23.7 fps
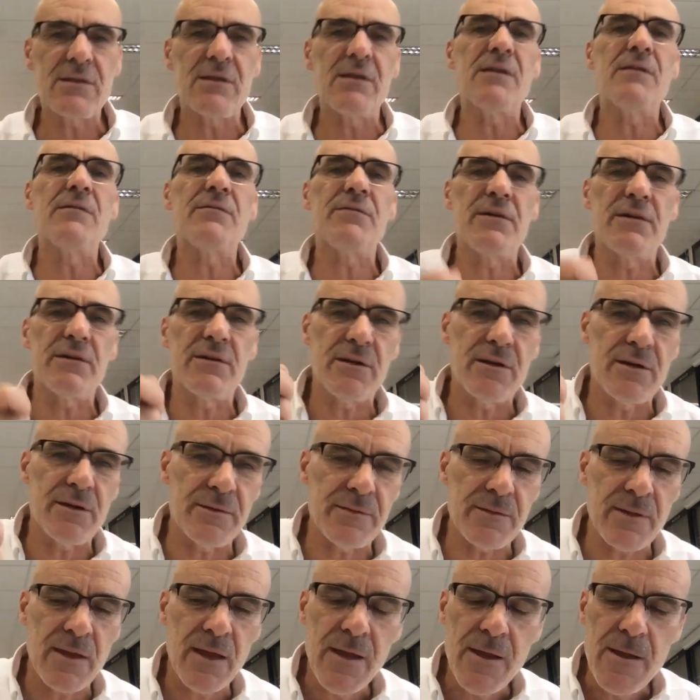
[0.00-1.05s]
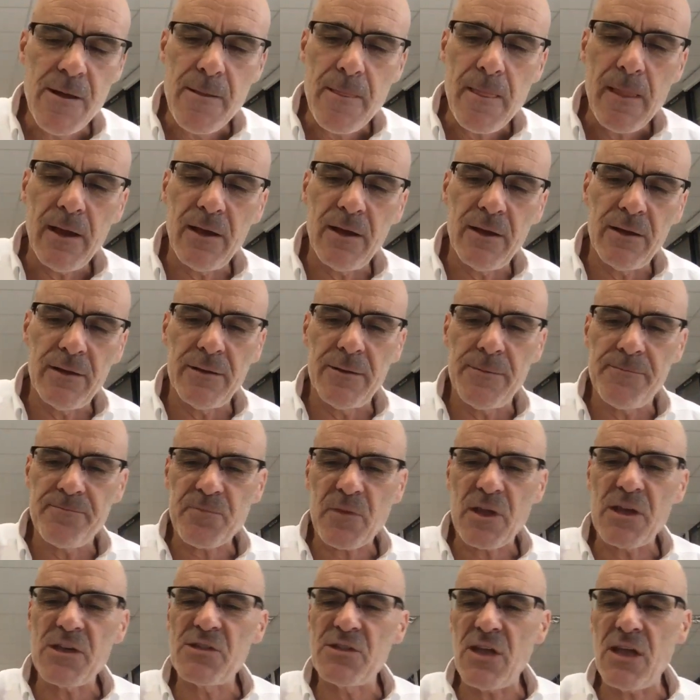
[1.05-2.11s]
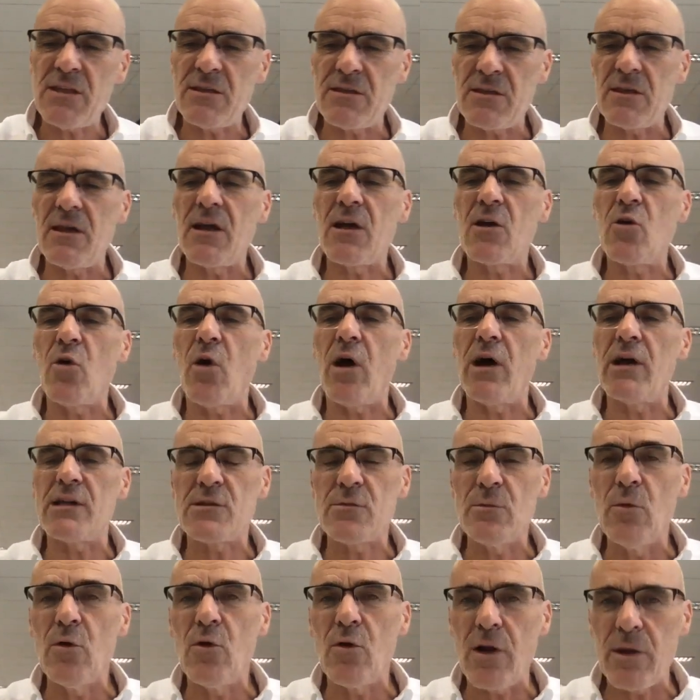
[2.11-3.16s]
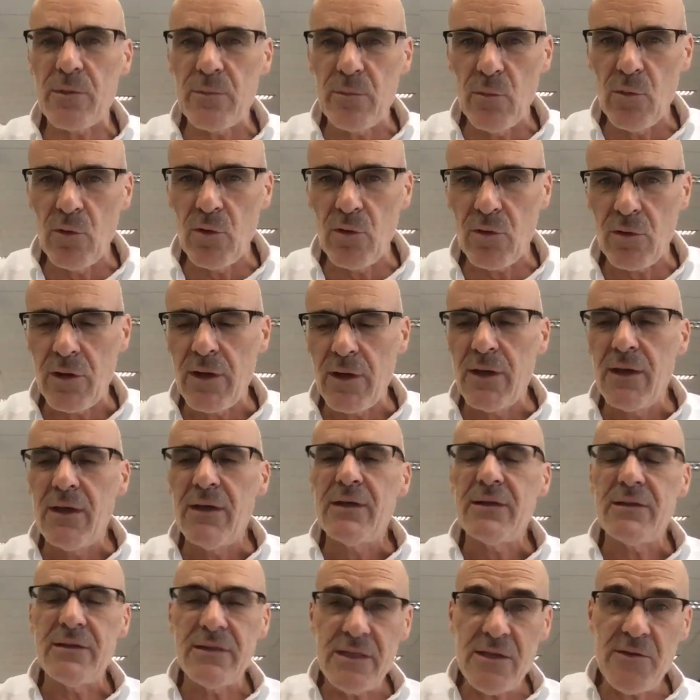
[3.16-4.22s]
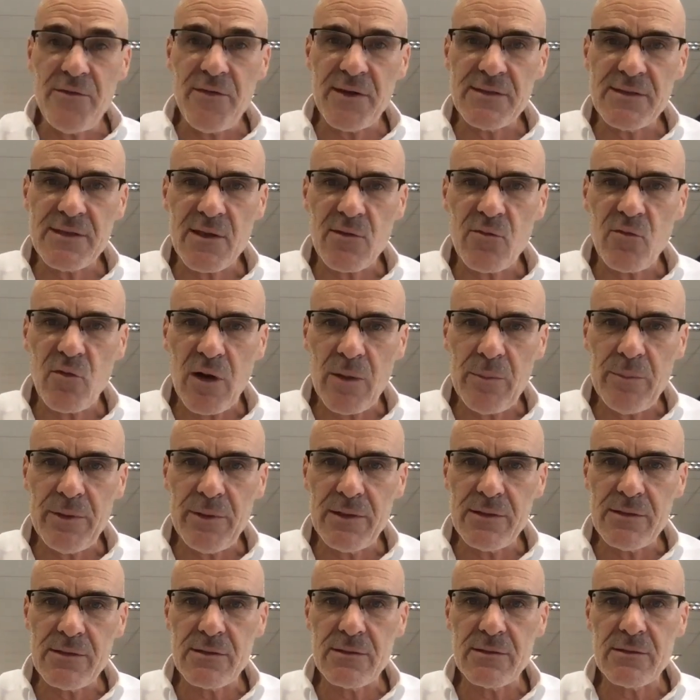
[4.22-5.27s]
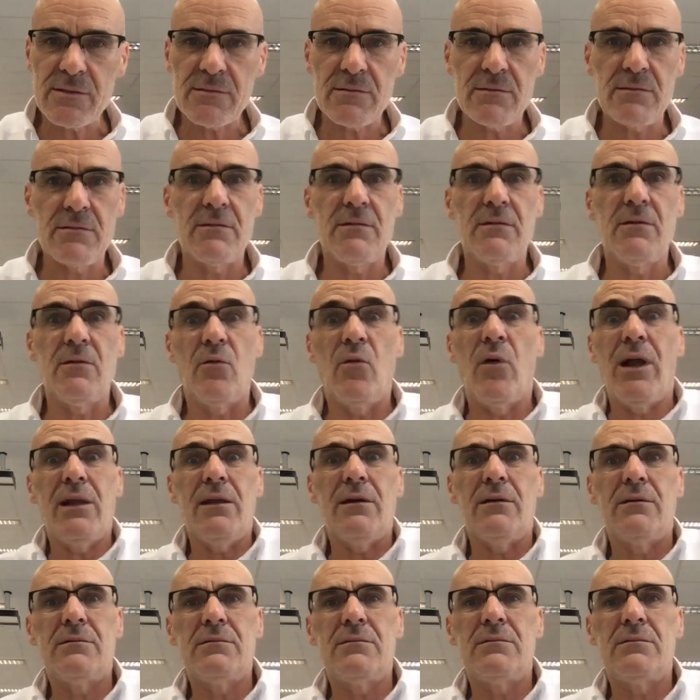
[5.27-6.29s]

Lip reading: If a state acquires more and more defensive weapons, well,